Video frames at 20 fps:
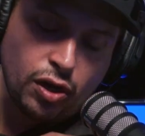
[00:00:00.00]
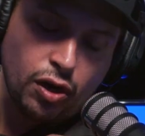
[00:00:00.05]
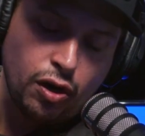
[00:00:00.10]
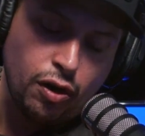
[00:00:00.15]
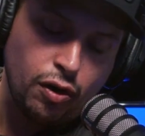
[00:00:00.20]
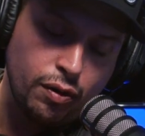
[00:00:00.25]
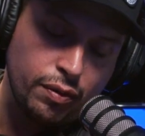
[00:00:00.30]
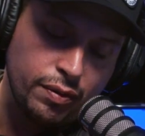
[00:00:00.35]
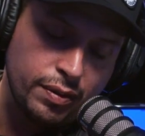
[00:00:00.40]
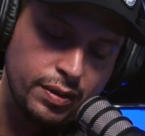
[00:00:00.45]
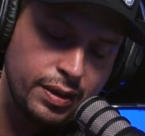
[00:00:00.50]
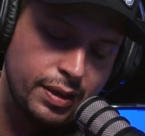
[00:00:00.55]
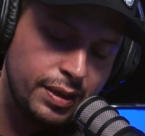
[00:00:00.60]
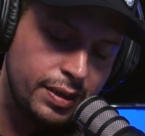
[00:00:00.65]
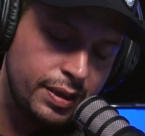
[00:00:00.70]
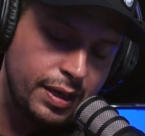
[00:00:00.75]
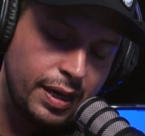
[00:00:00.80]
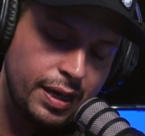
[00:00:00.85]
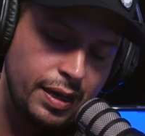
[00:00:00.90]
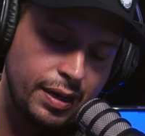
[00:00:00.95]
So
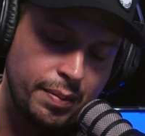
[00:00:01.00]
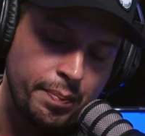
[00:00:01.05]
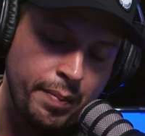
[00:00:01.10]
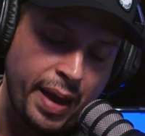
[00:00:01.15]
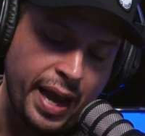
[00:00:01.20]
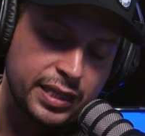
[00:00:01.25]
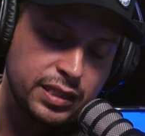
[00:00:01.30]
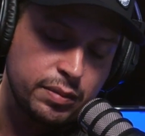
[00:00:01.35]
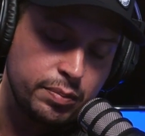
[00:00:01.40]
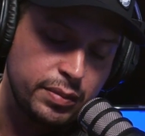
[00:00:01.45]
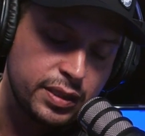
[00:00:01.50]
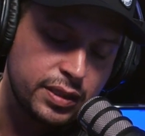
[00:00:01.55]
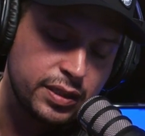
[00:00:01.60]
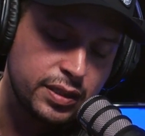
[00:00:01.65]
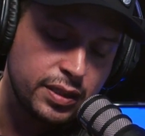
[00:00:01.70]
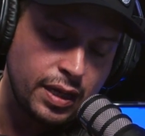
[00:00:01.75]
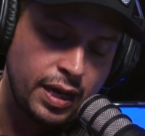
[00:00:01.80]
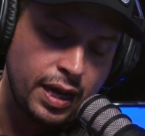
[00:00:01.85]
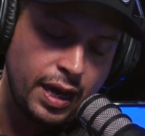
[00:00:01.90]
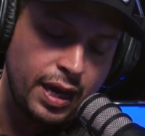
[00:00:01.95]

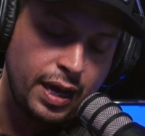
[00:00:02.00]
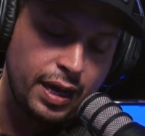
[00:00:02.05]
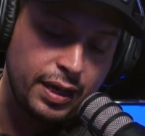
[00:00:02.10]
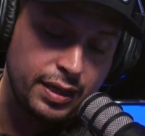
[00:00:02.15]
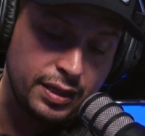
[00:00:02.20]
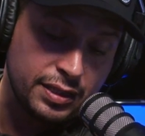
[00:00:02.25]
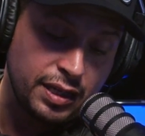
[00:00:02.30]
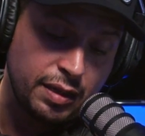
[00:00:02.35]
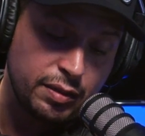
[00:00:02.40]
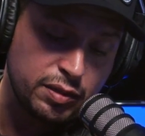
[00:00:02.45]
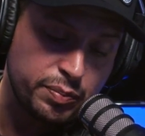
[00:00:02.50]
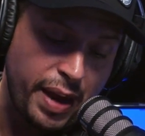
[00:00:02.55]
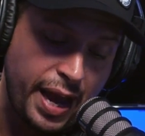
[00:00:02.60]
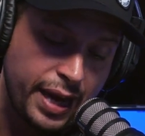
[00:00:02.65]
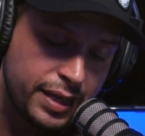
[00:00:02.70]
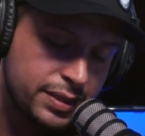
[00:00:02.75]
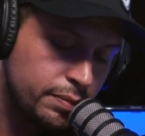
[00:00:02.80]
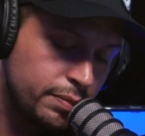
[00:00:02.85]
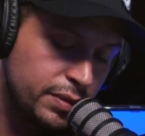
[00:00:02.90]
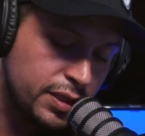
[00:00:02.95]
Maximus, his name's
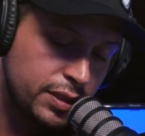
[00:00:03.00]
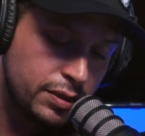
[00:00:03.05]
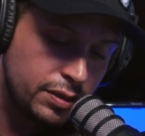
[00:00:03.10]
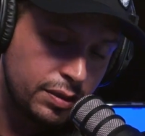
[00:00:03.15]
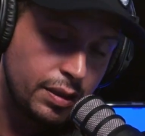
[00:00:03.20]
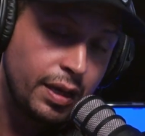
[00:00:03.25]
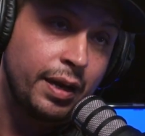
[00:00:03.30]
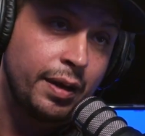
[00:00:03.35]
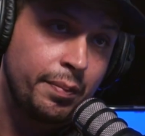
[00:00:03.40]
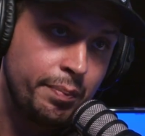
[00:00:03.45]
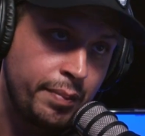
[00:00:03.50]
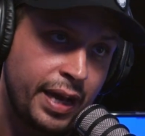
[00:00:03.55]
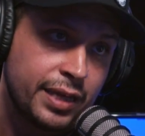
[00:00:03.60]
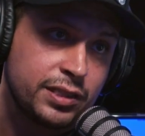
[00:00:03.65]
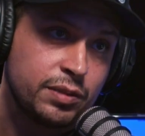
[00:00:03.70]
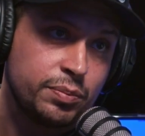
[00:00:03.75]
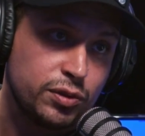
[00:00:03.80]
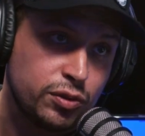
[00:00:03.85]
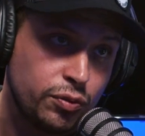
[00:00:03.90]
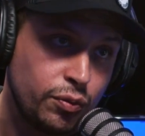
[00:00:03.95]
Maximus,
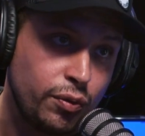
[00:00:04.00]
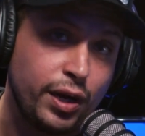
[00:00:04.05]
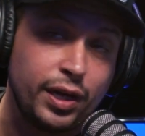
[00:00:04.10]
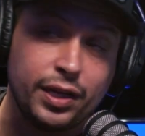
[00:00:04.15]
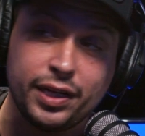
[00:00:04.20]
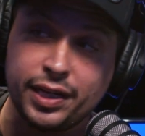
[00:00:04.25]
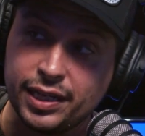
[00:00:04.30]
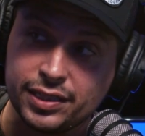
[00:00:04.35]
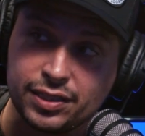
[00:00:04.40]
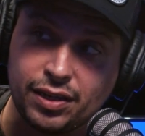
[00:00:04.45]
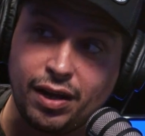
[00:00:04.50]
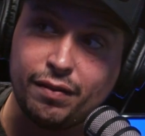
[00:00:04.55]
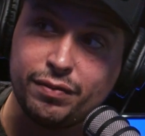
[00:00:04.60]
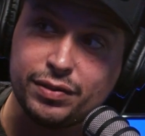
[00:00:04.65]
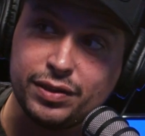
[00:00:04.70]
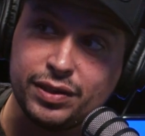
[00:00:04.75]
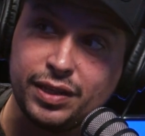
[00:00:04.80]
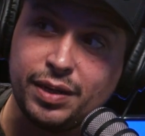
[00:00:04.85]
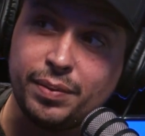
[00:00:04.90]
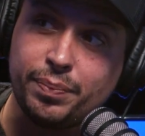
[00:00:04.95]
Maximus Aurelius,
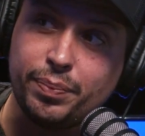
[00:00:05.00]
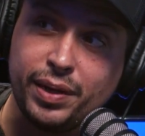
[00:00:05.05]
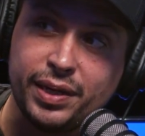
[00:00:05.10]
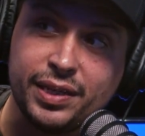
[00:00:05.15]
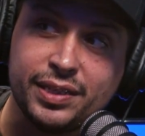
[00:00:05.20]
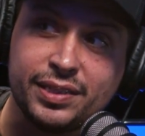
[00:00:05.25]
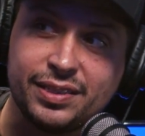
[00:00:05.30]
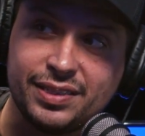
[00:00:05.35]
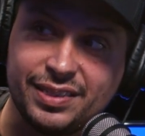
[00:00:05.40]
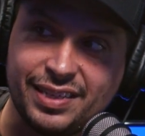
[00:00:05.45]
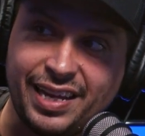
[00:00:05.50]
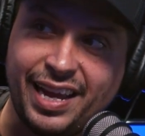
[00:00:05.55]
obviously, but he's